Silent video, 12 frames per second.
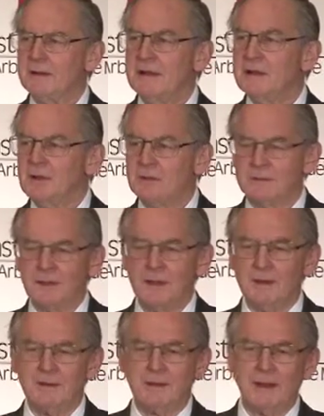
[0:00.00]
he could
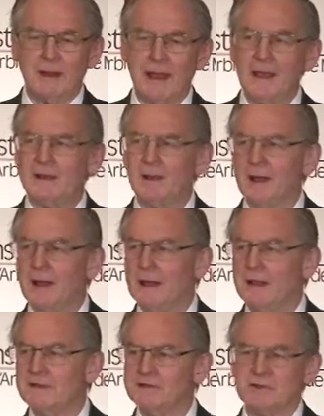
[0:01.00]
then
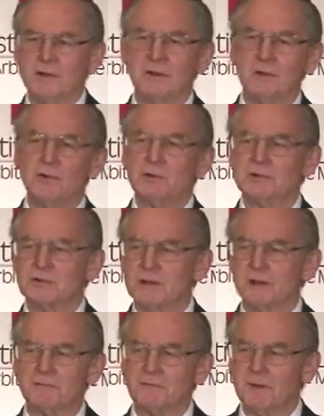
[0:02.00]
analyze who was
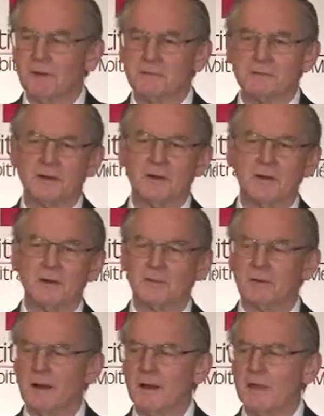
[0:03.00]
tough on
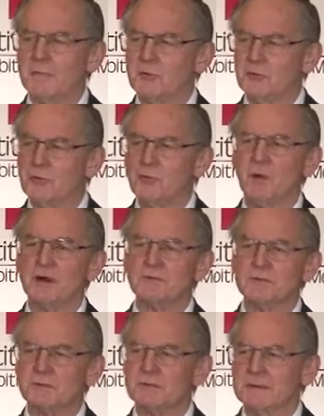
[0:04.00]
crime and who
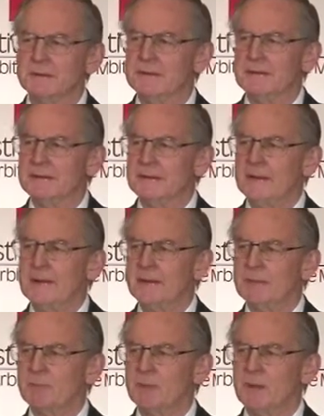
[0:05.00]
wasn't,
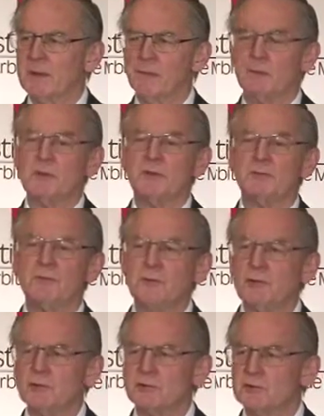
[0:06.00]
with a
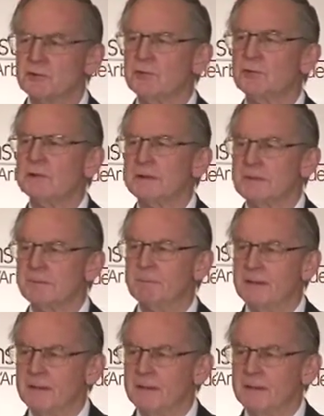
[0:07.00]
view to